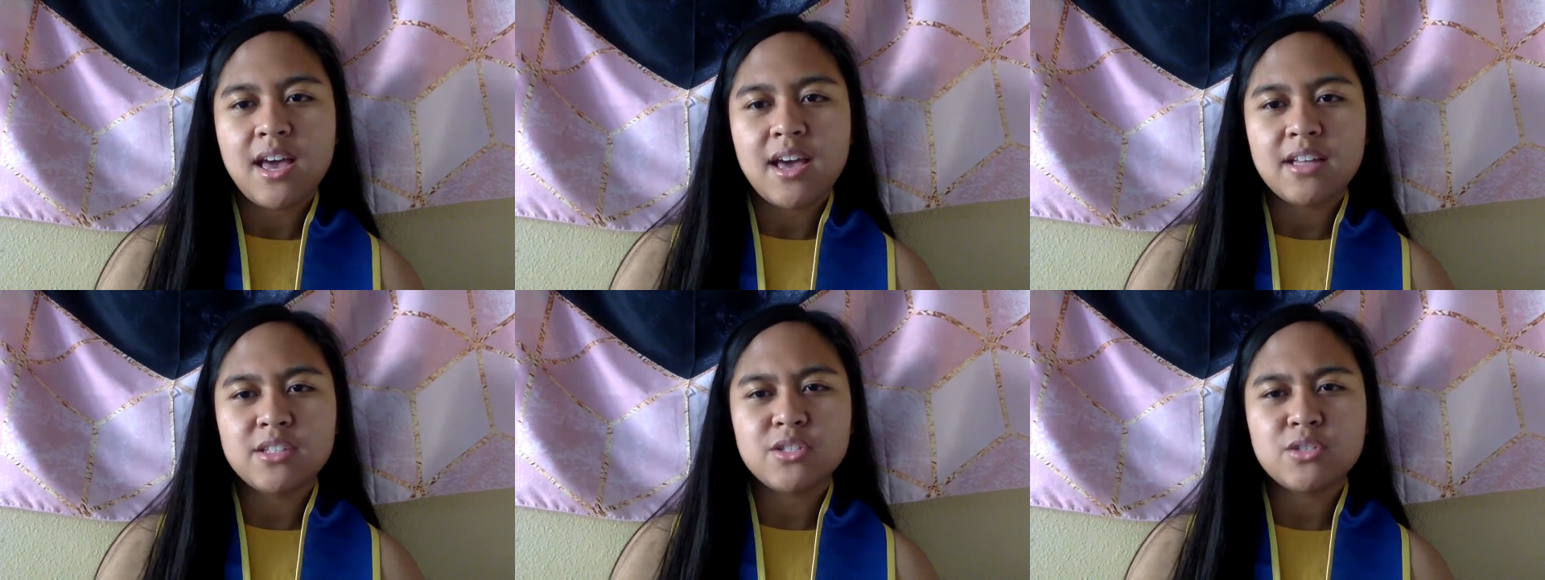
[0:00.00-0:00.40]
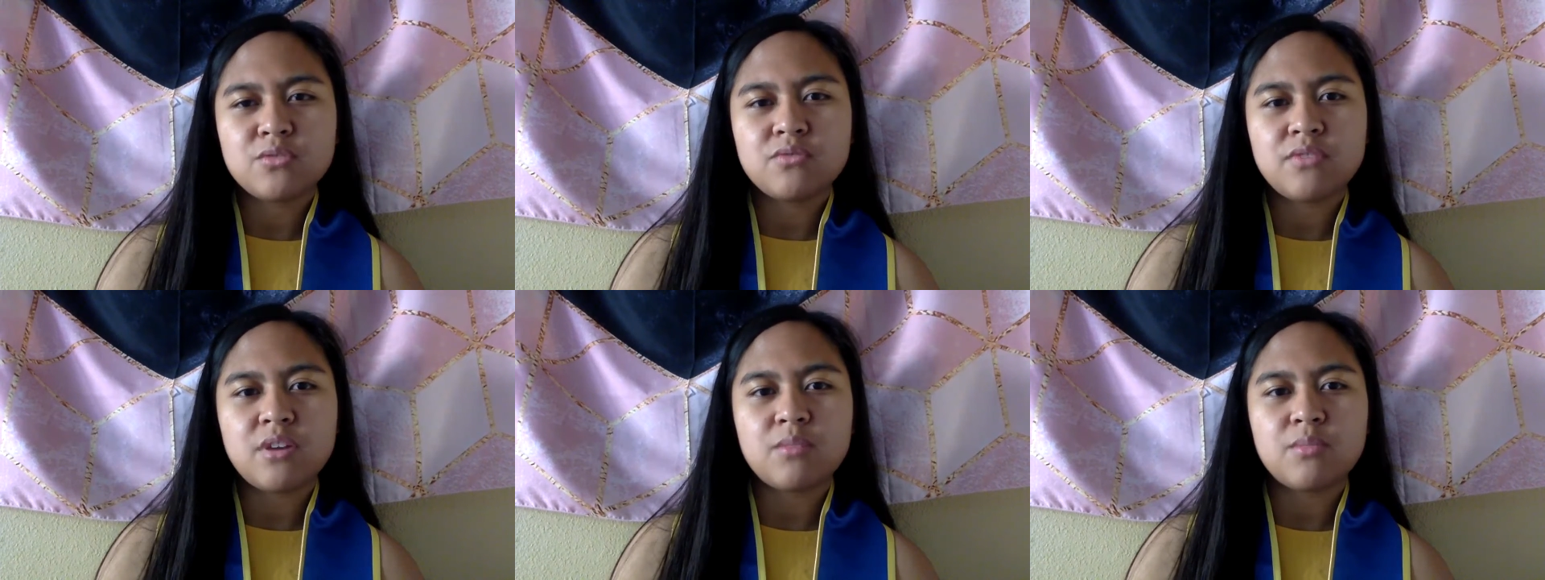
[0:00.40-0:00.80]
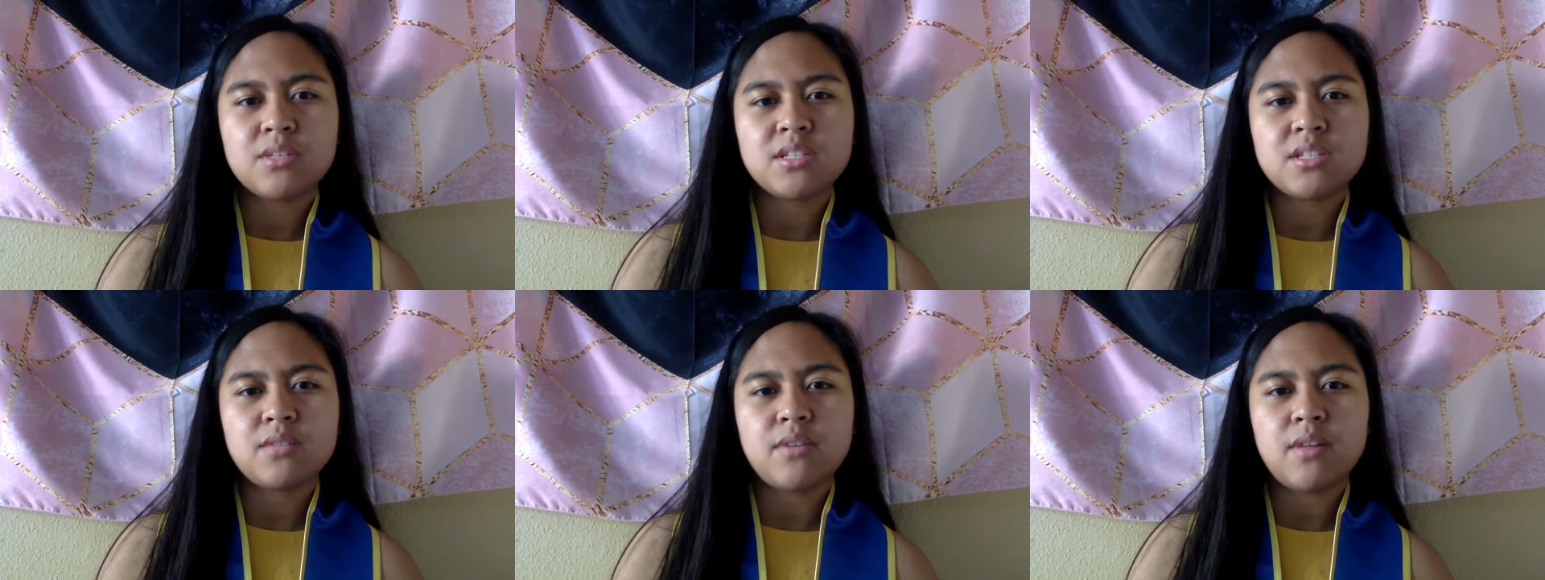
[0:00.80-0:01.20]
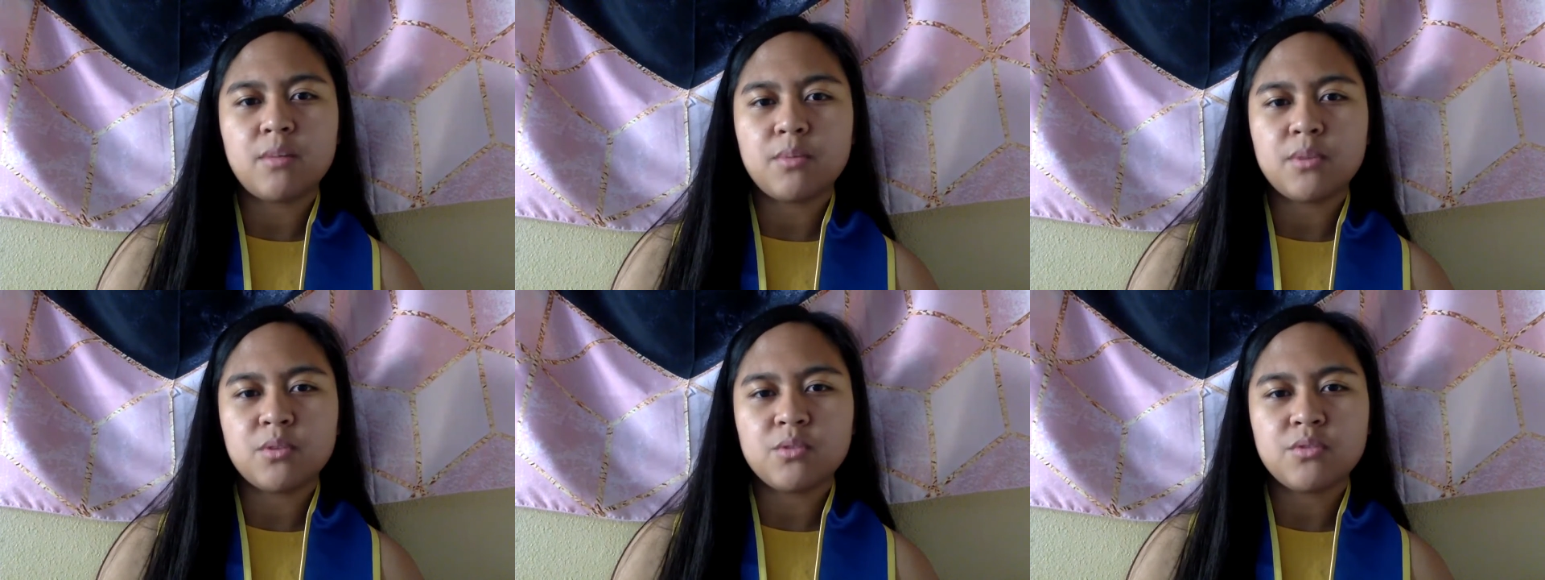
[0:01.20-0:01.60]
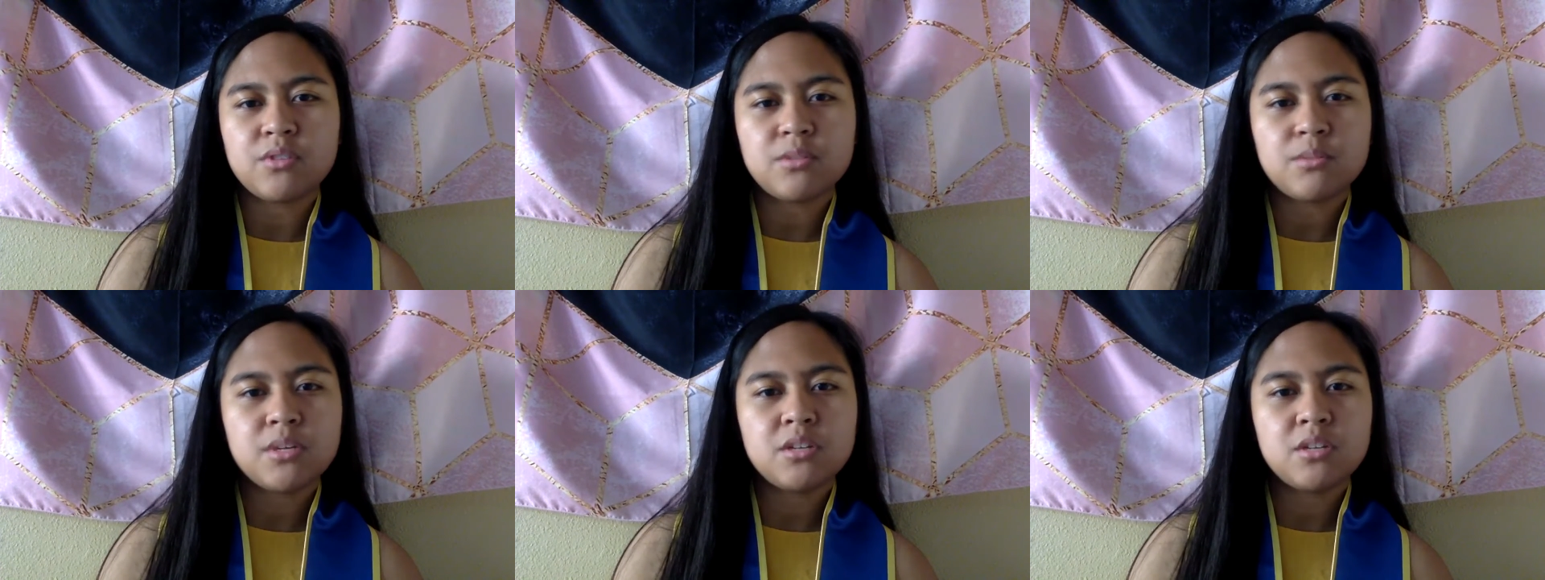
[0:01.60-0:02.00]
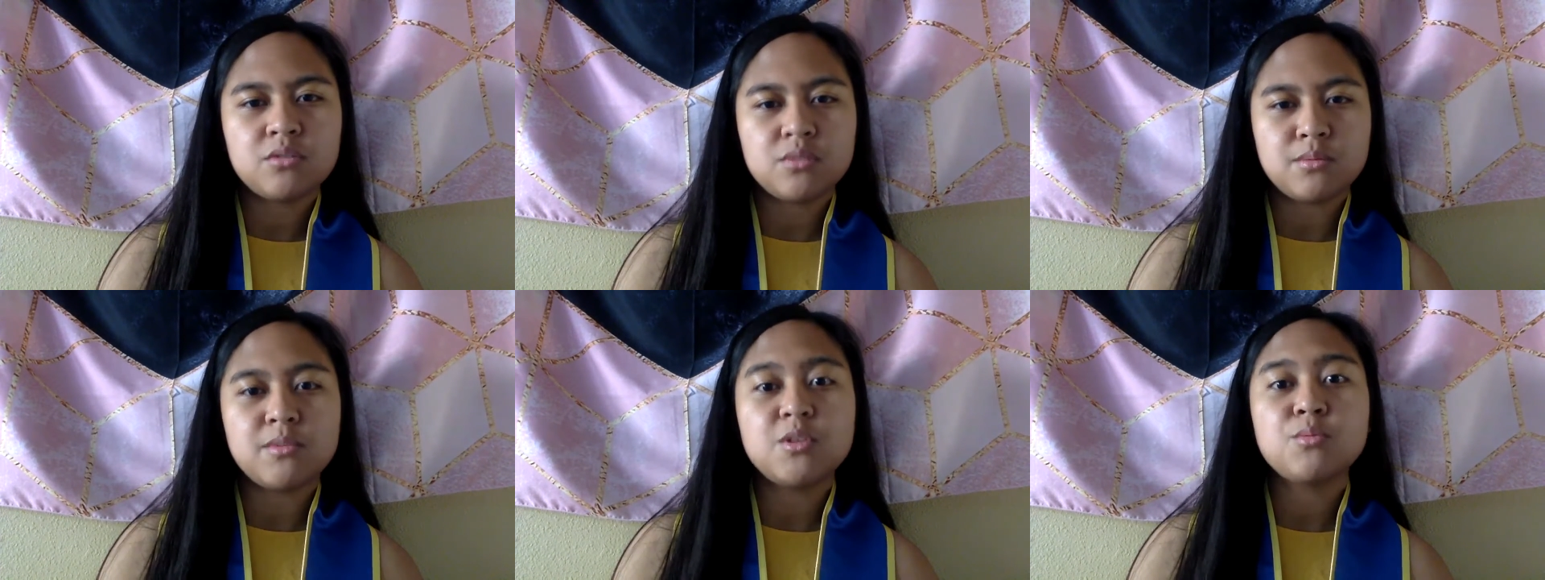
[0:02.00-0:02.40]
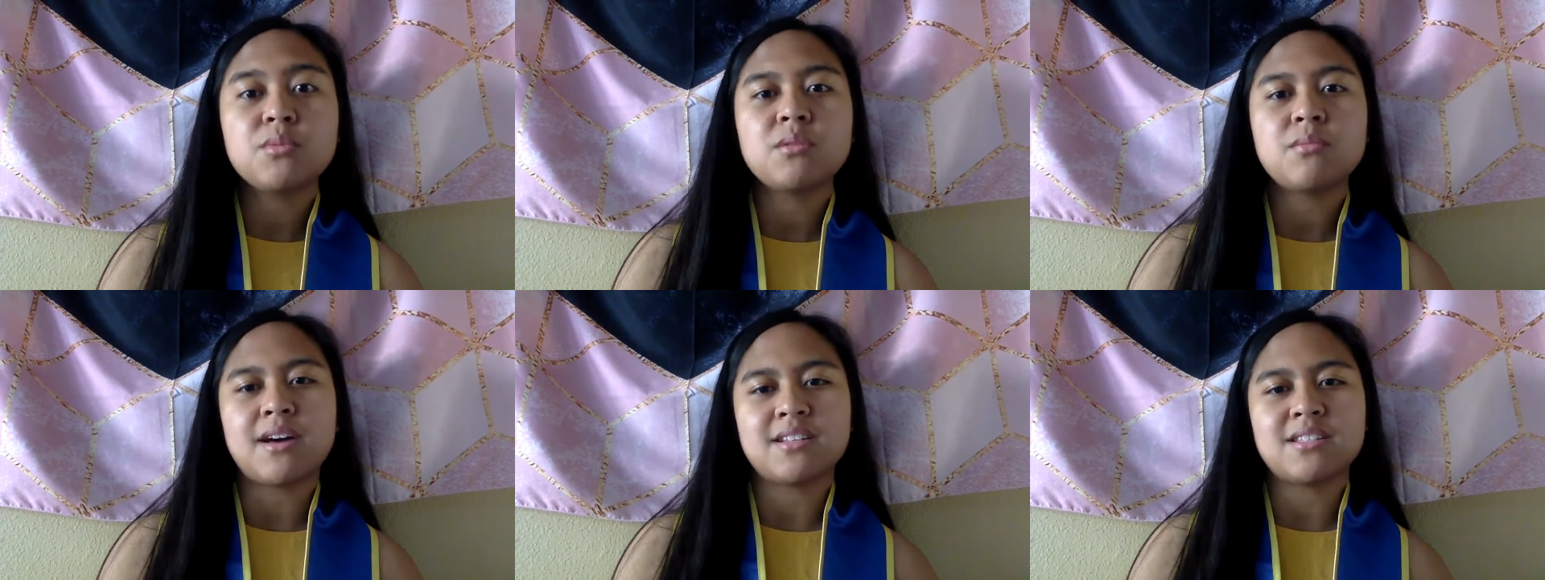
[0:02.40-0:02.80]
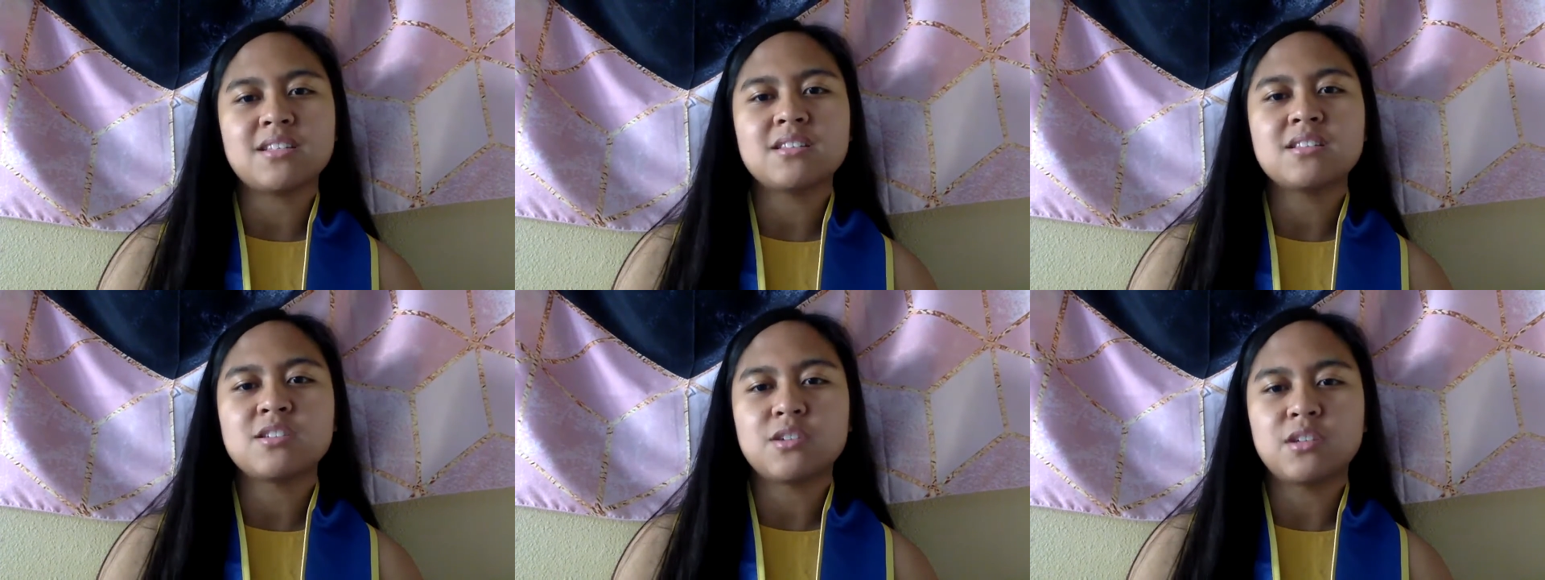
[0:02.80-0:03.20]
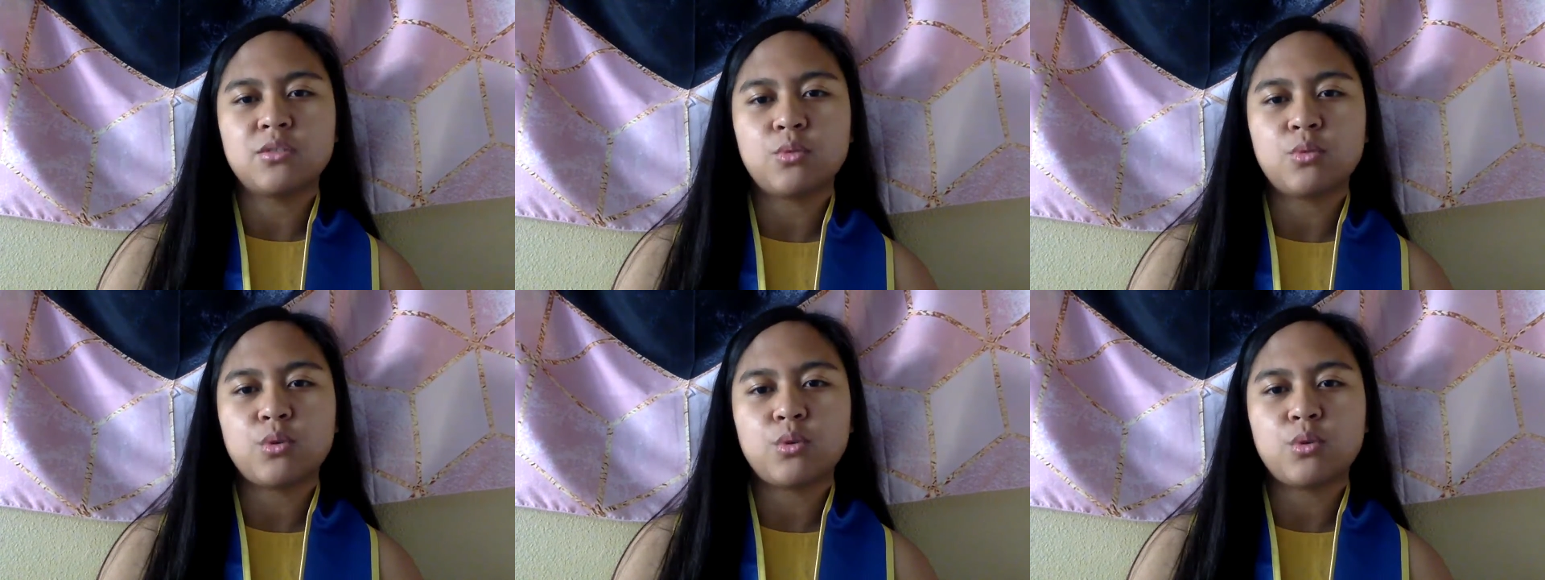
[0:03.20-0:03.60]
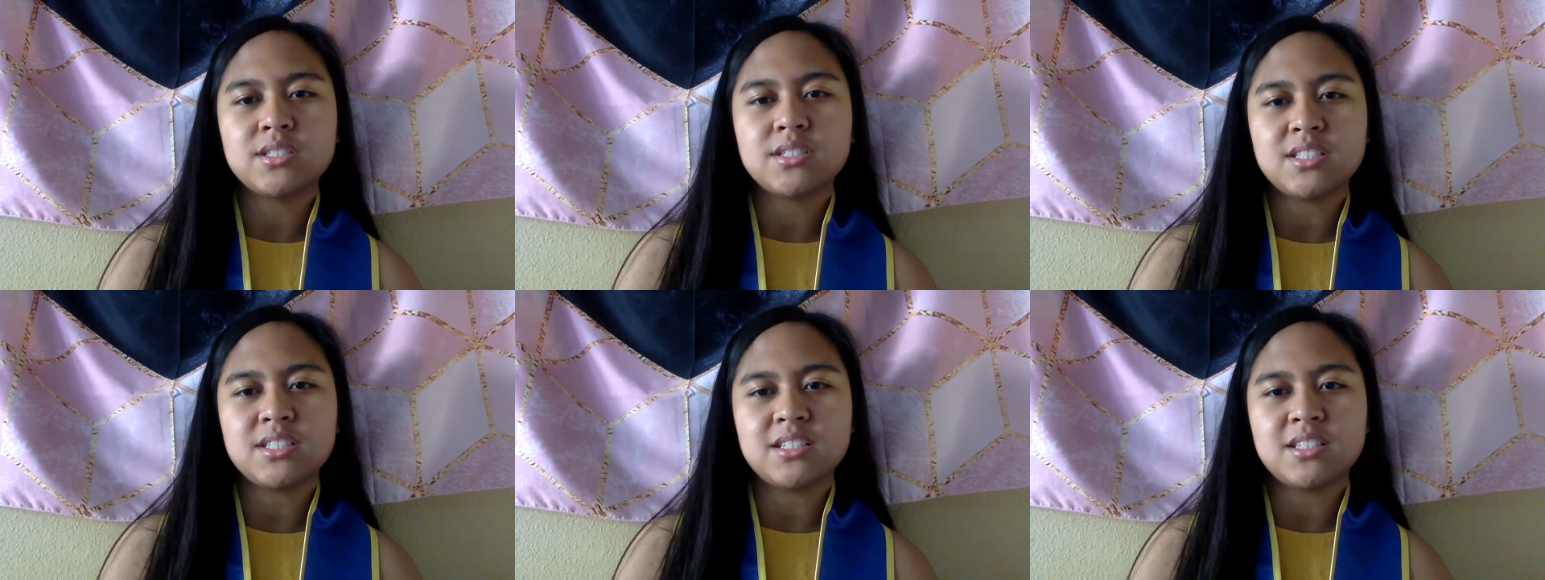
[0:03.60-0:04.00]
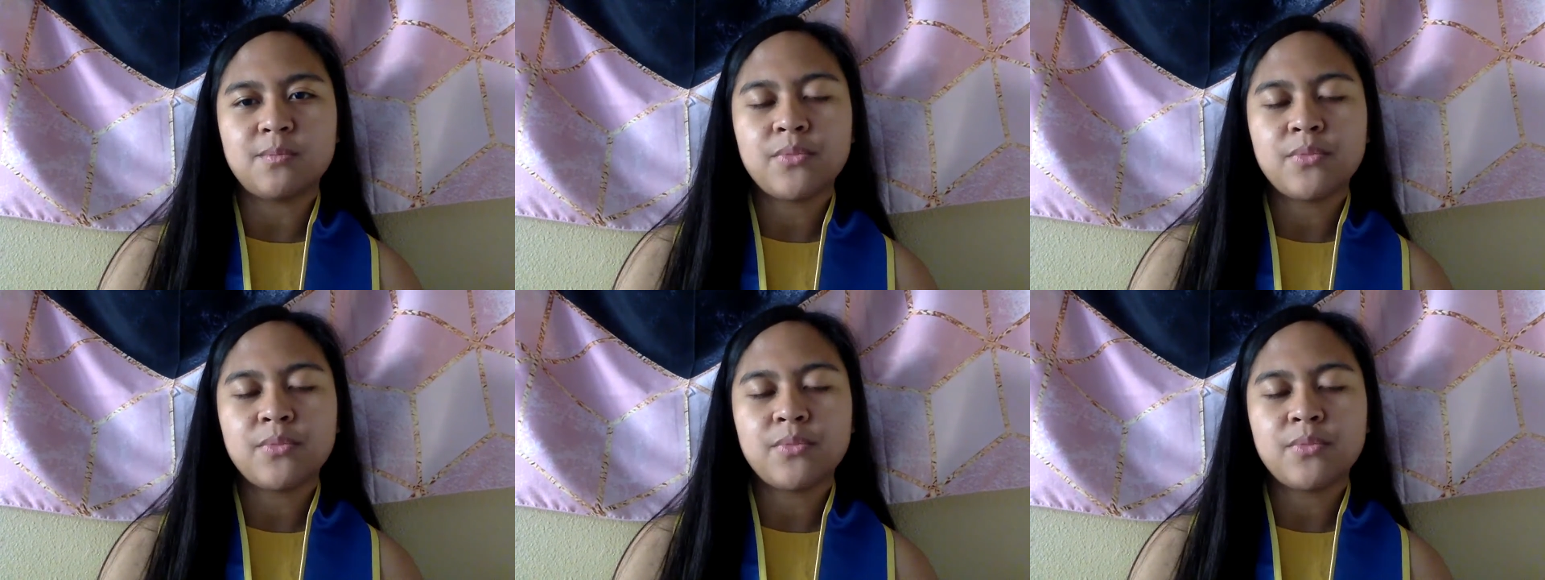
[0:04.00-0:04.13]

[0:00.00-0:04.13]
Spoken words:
and soon found myself helping with filming Newman masses during quarantine.